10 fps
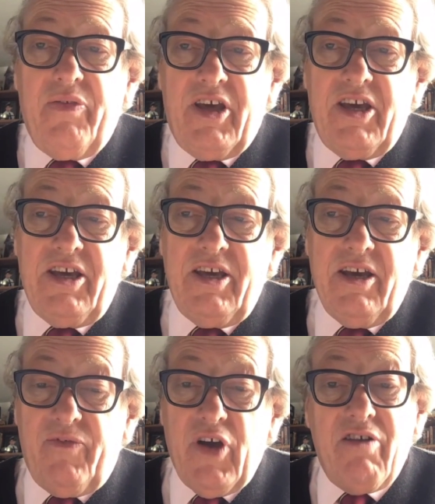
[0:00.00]
the
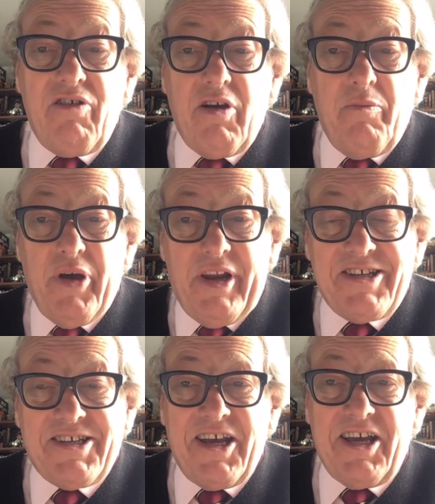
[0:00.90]

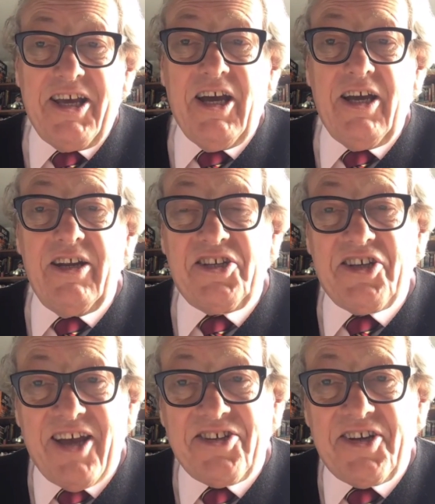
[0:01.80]
variability in the
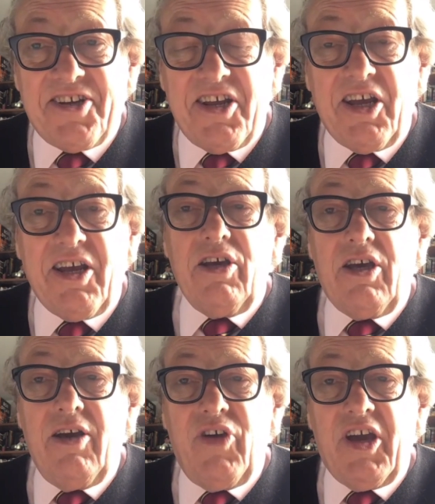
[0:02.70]
testing,
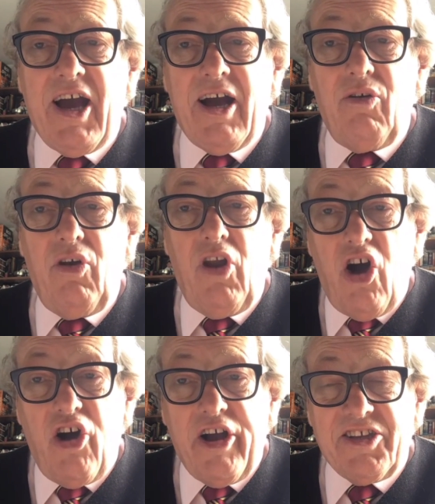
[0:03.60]
given how
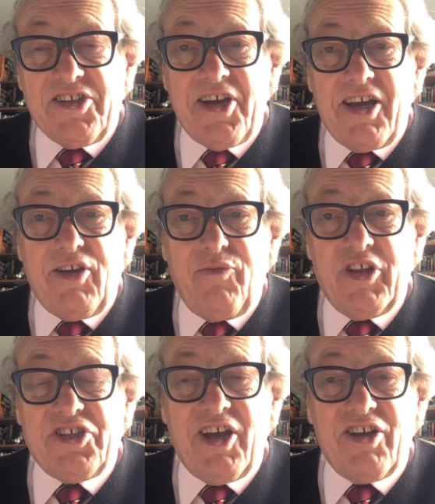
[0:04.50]
long it's taking for
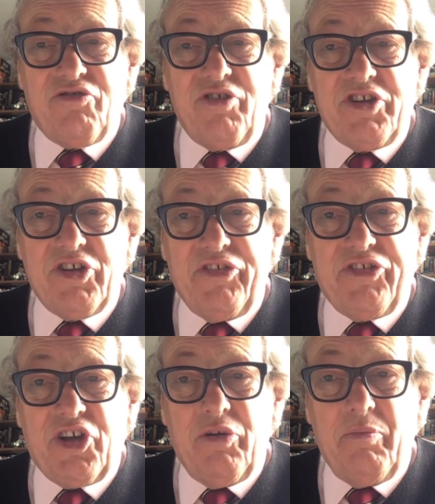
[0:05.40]
the test results
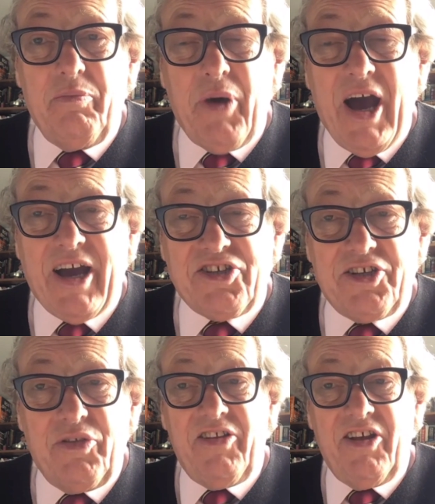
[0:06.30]
to come back.
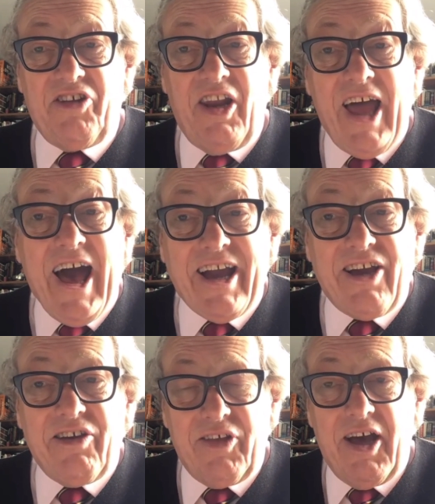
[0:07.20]
So there's a lag
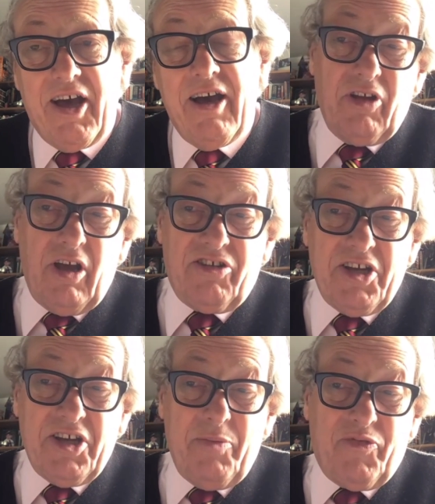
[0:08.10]
there.
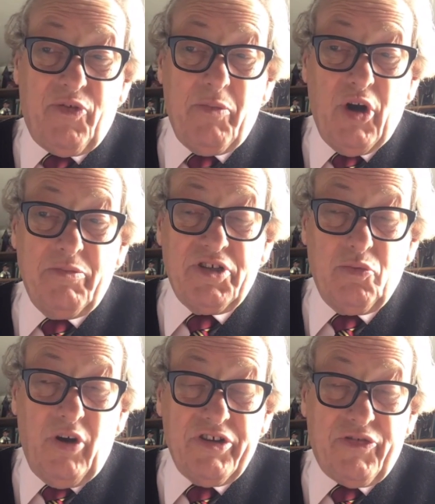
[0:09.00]
Except for a moment, it
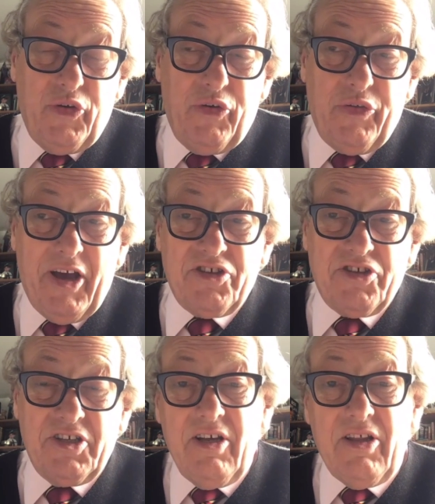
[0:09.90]
was
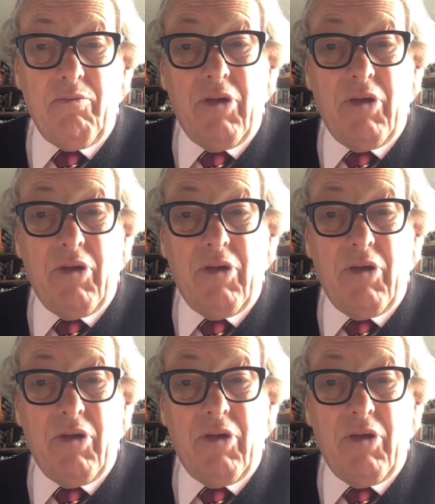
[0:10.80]
4,000. That